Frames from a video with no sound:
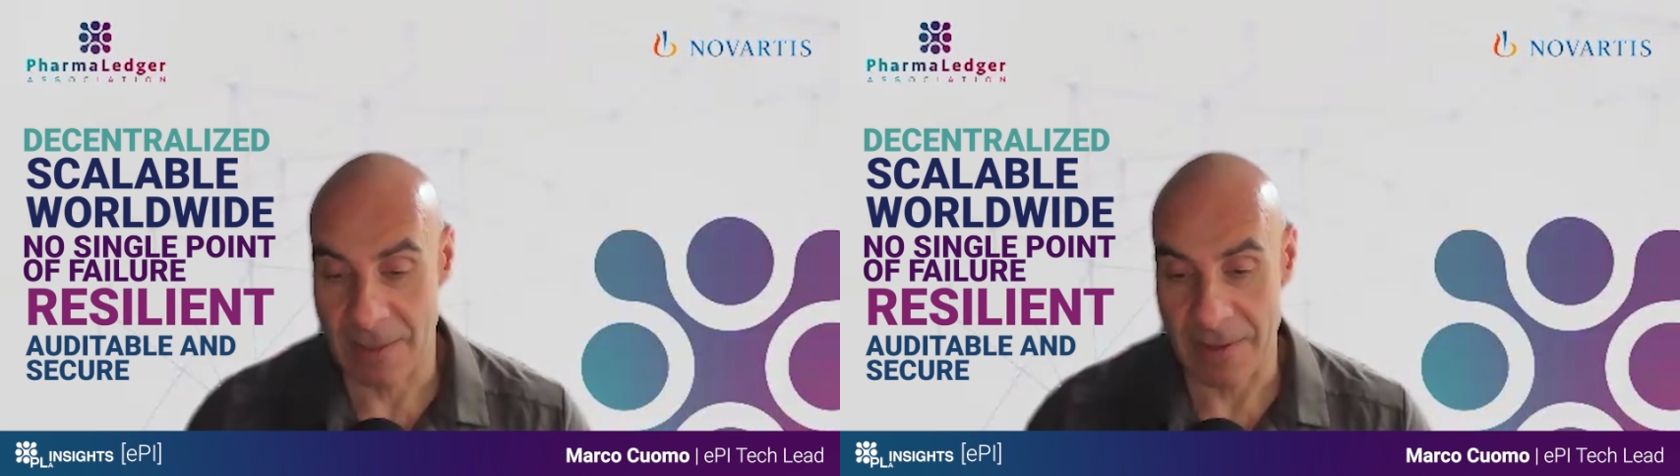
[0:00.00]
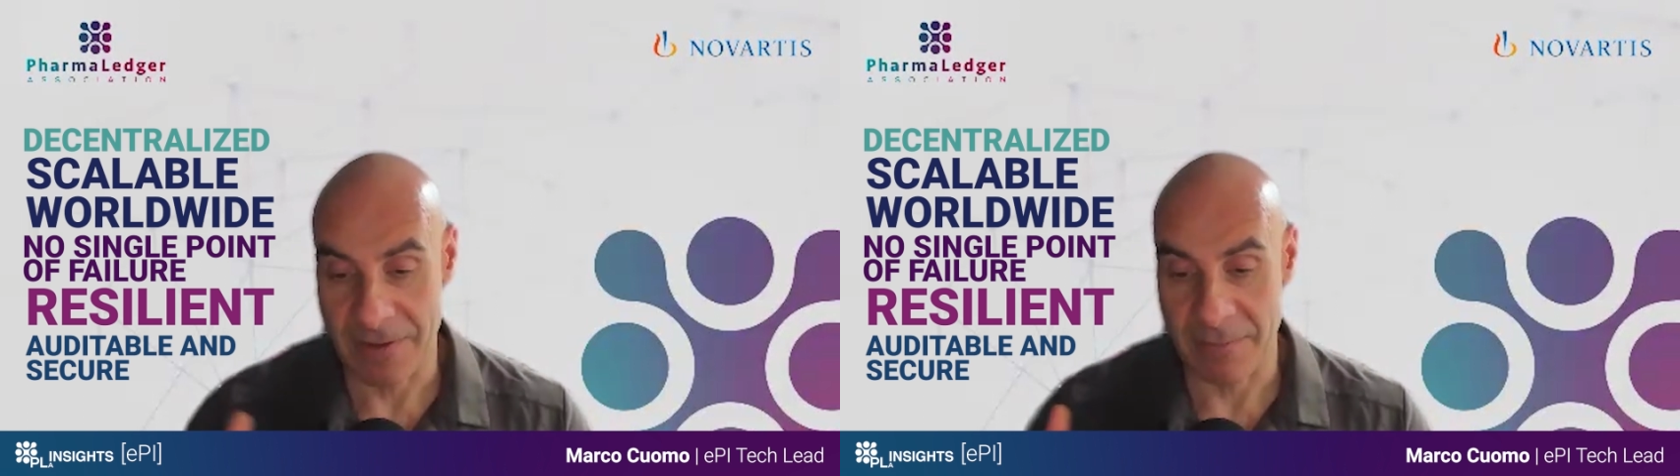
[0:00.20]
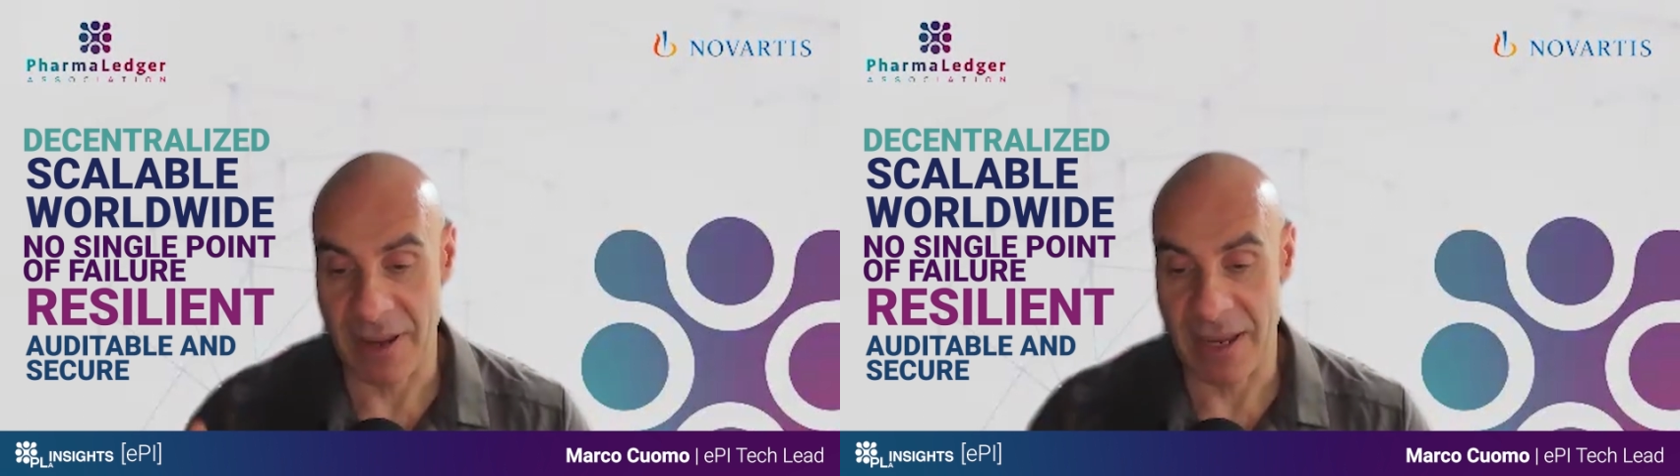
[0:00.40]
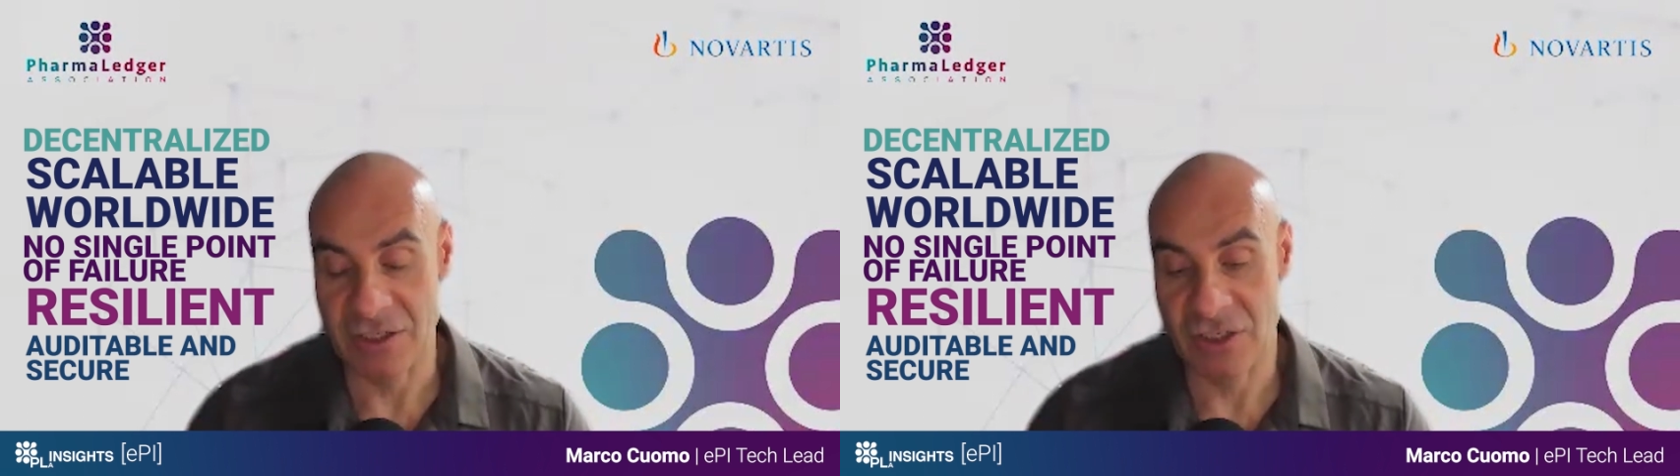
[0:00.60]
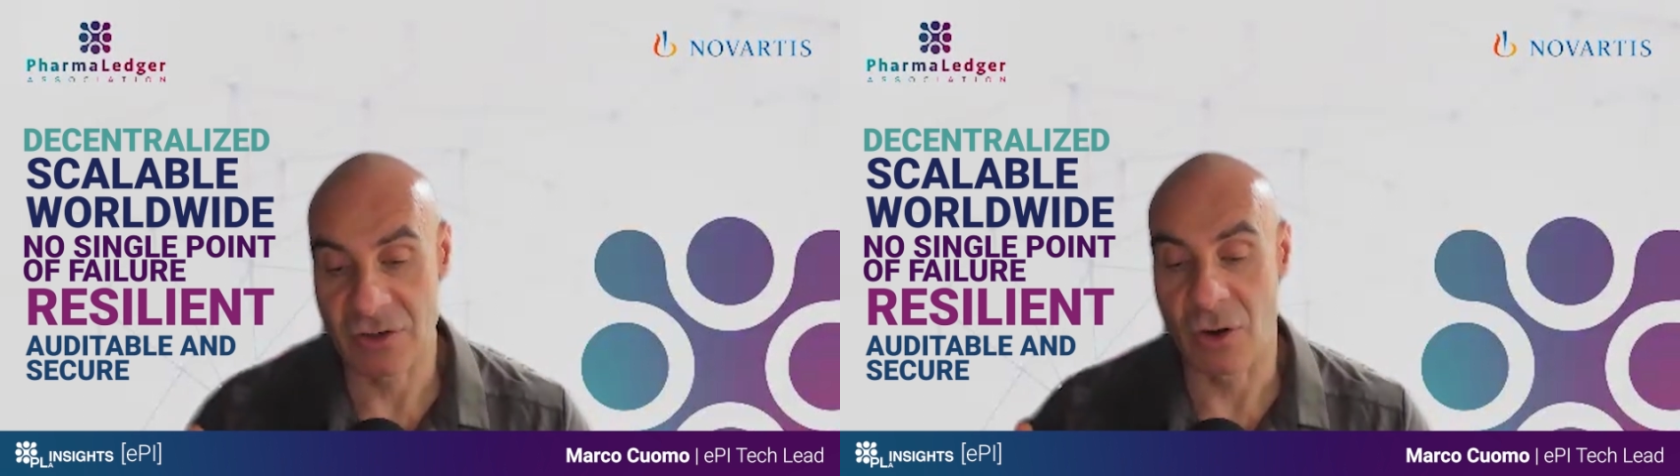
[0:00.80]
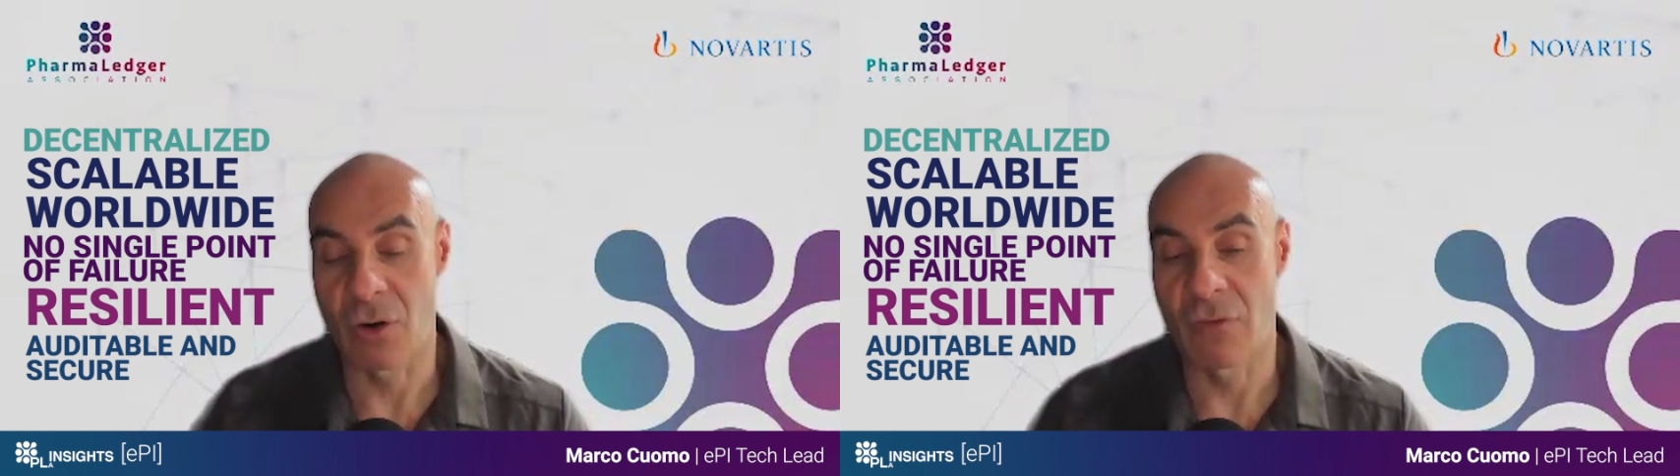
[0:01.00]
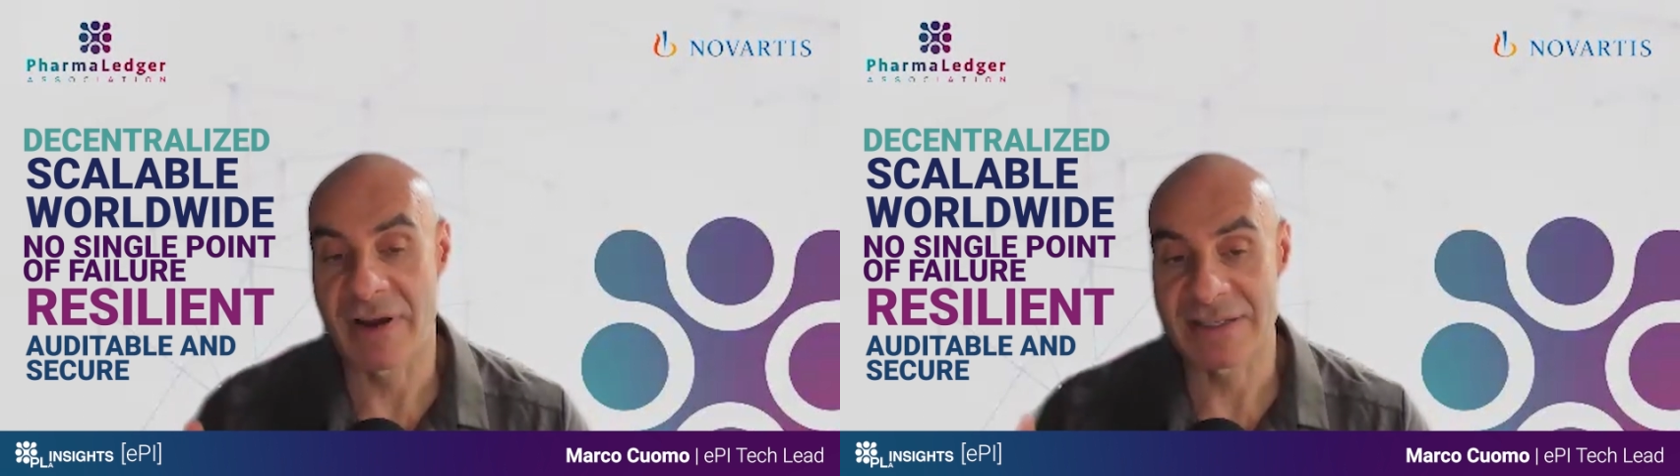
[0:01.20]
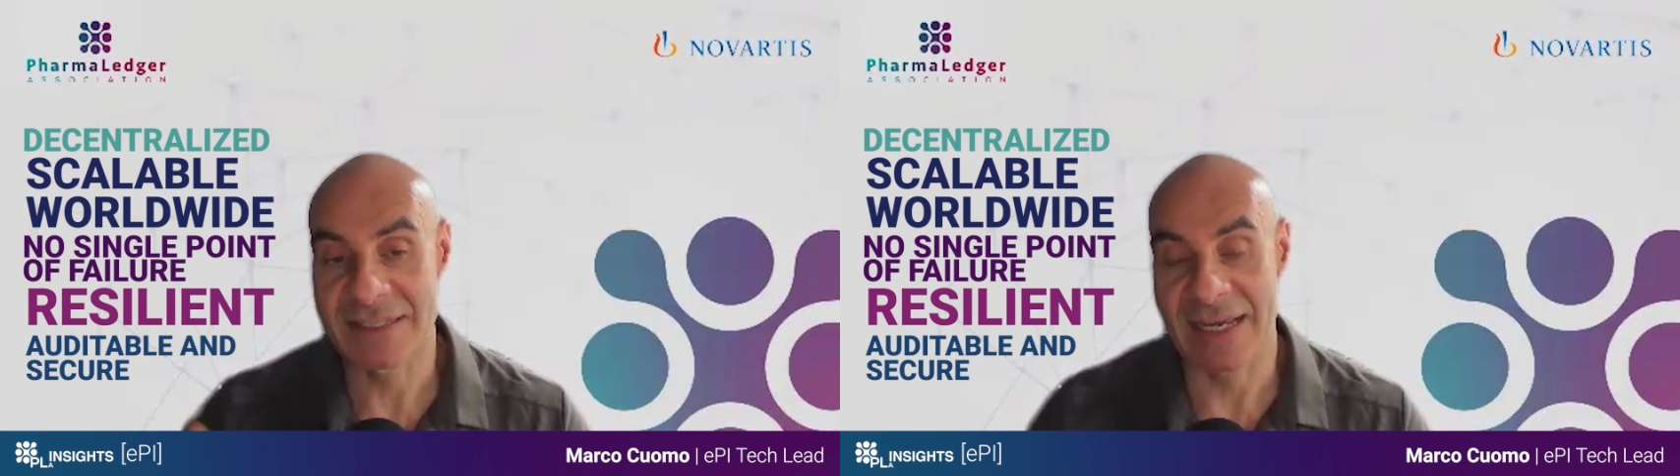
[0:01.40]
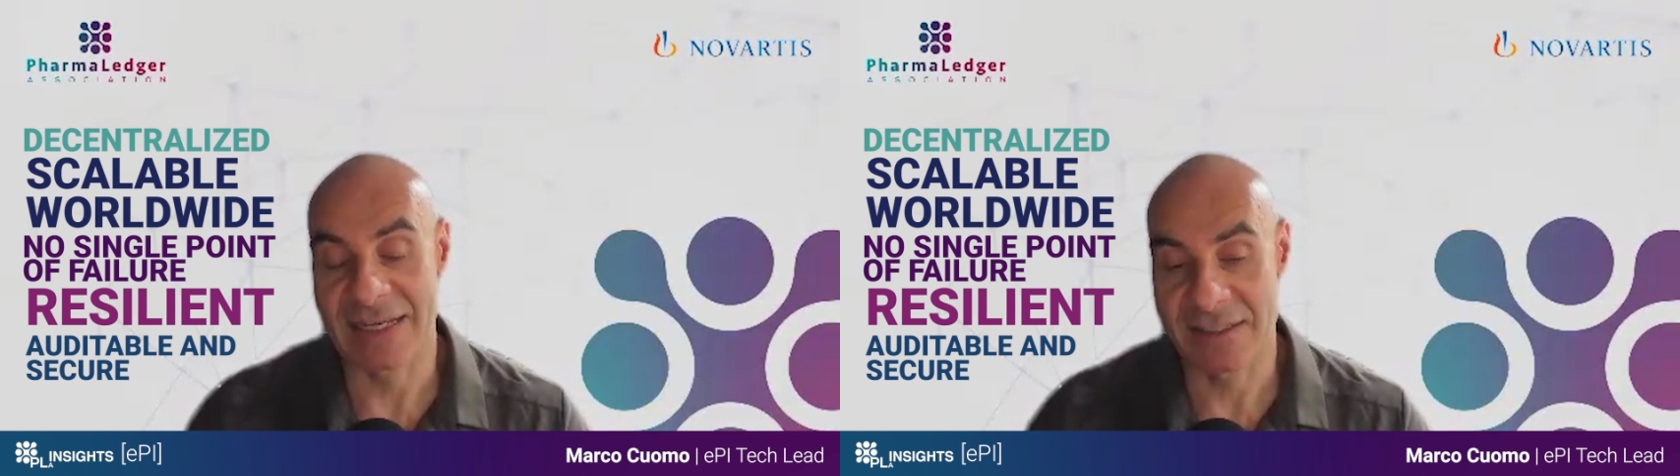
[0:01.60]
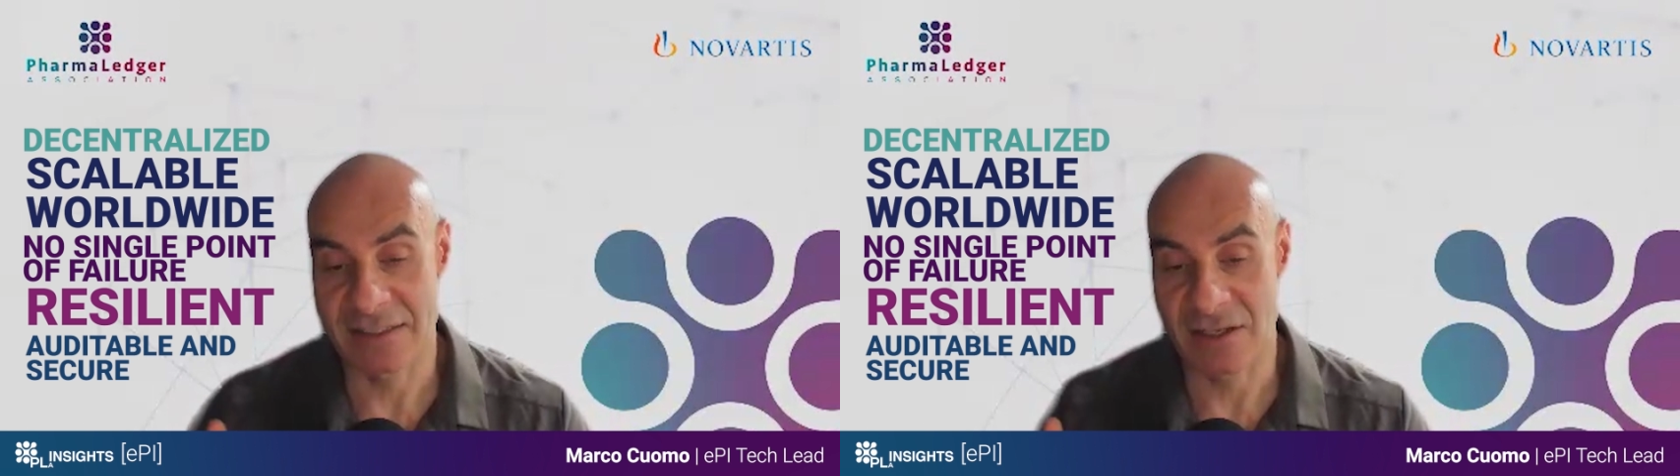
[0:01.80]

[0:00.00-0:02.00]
that the patient always gets